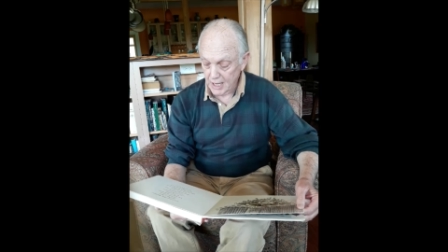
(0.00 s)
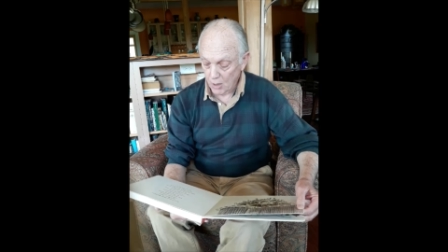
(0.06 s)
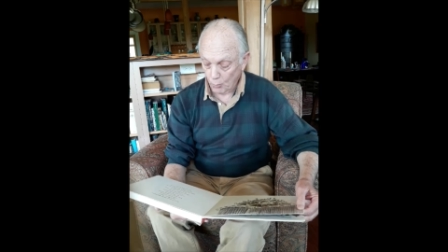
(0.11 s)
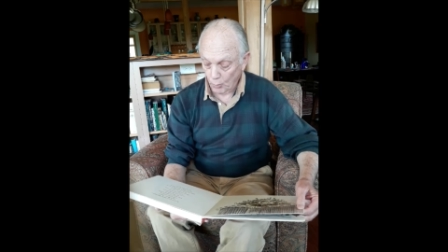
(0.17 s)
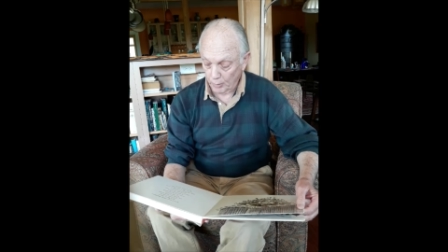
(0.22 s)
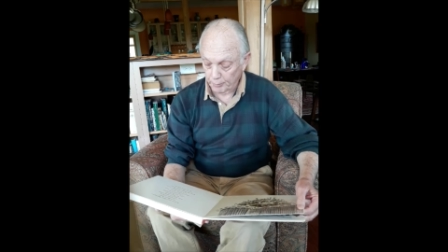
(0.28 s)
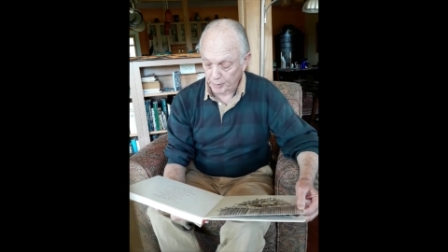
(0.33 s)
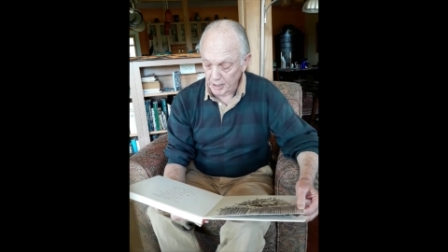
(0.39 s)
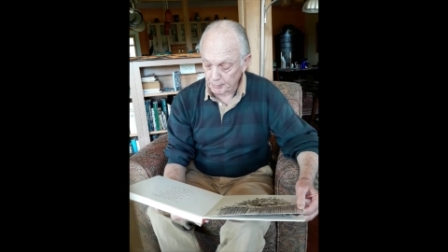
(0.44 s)

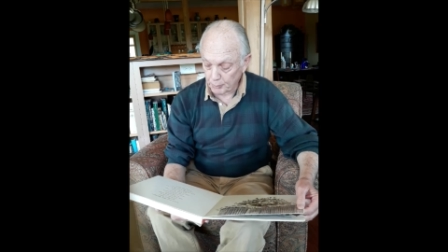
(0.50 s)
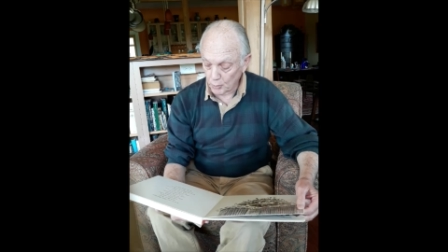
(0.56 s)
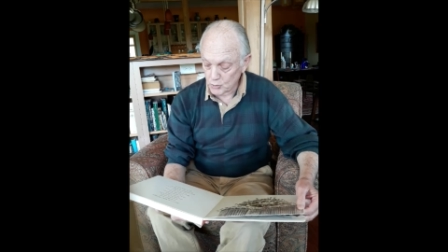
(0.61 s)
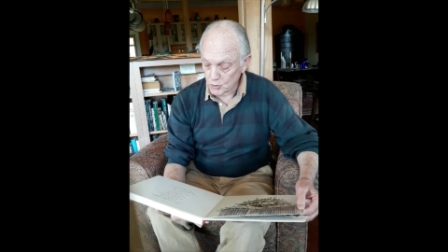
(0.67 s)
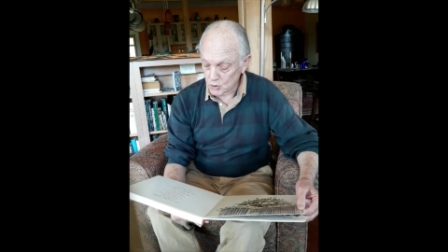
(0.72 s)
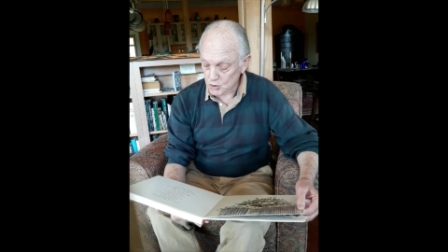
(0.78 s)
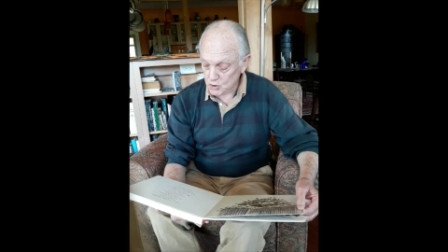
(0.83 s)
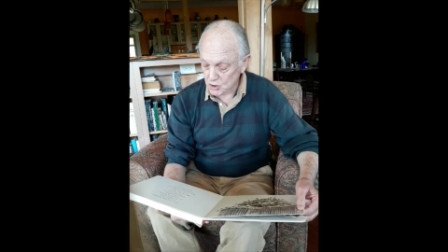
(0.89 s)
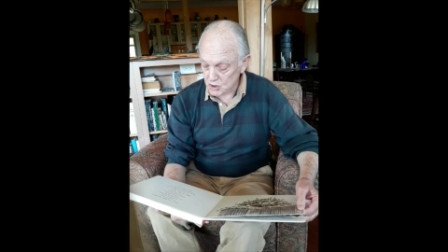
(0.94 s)
when people
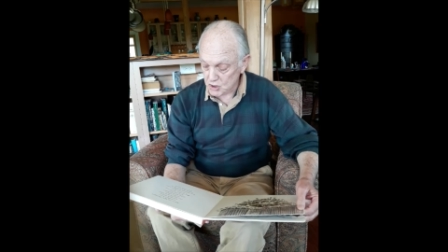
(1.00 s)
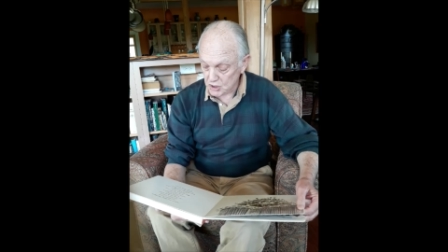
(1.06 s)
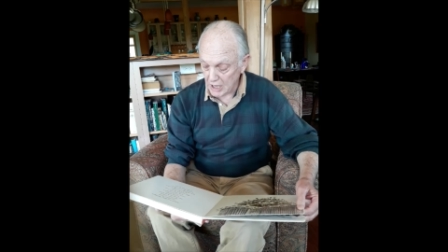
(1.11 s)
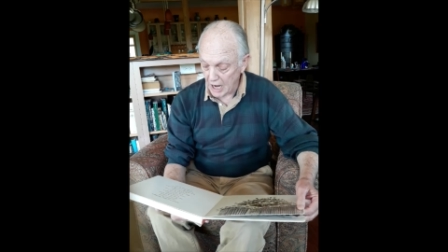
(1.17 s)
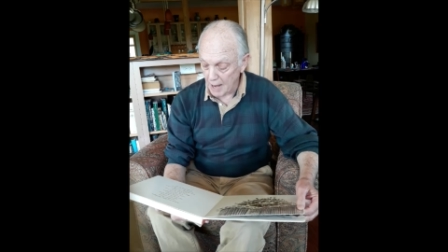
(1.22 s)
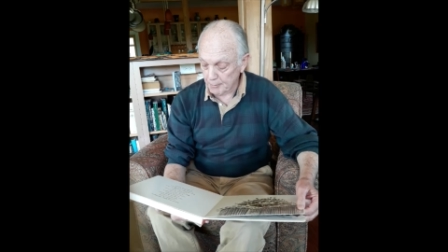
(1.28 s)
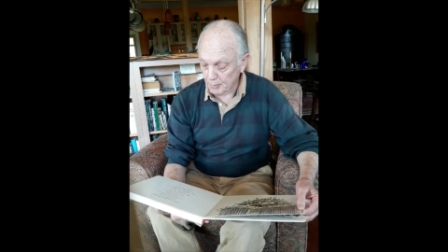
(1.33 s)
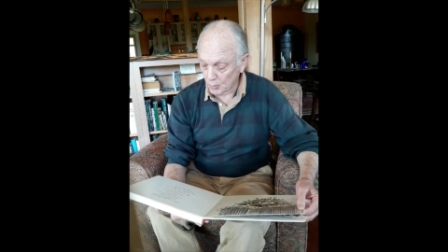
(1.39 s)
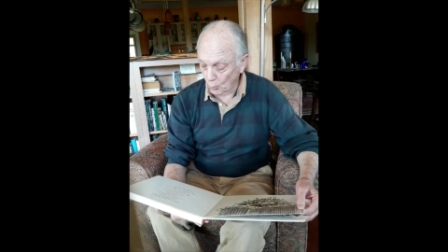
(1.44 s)
used to
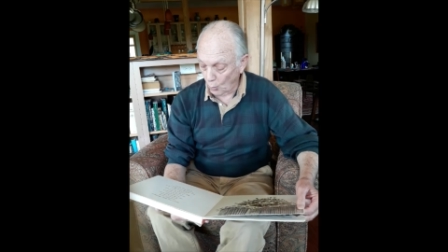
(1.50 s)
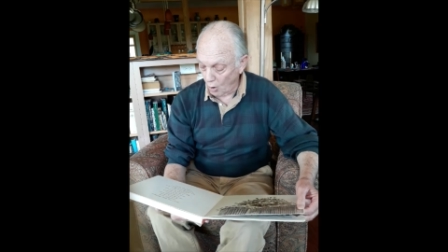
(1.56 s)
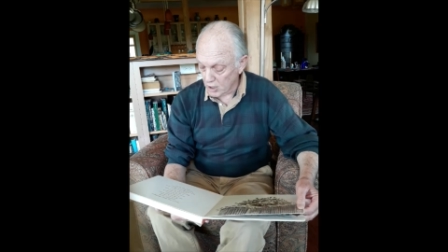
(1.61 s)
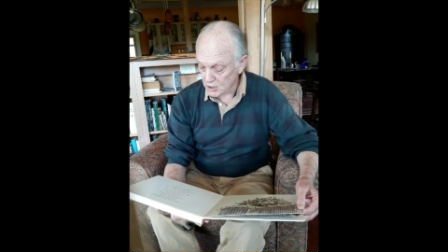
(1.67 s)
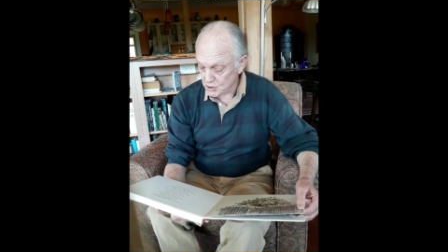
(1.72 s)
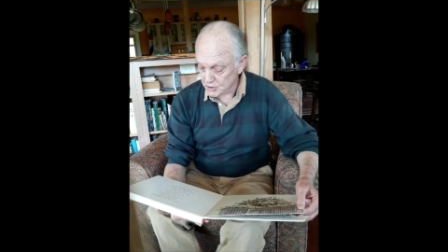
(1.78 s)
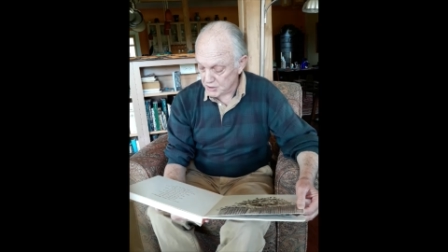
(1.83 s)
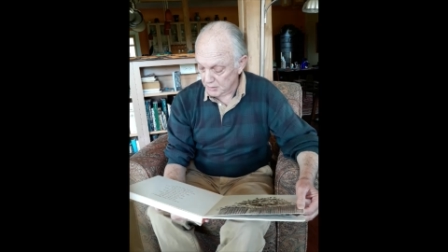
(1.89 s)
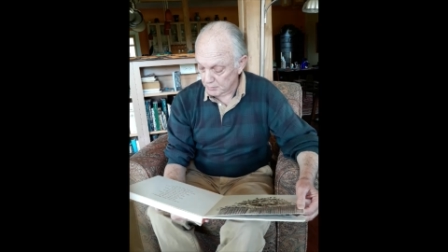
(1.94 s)
stop and
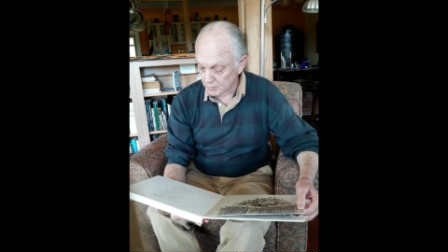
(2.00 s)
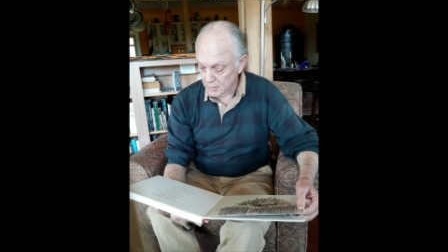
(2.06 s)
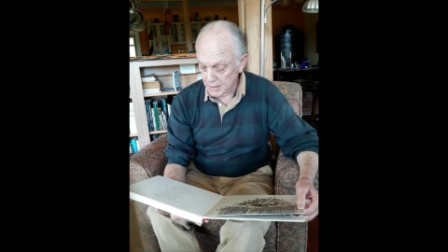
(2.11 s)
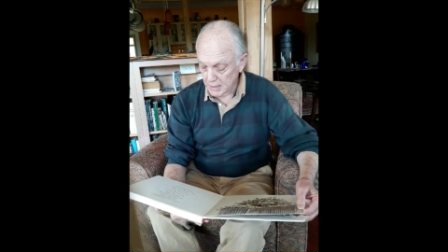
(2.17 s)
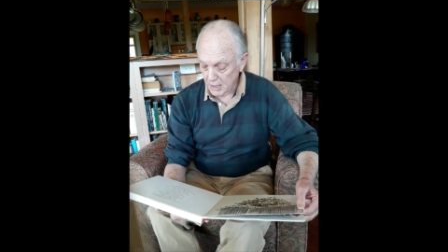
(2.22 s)
watch them,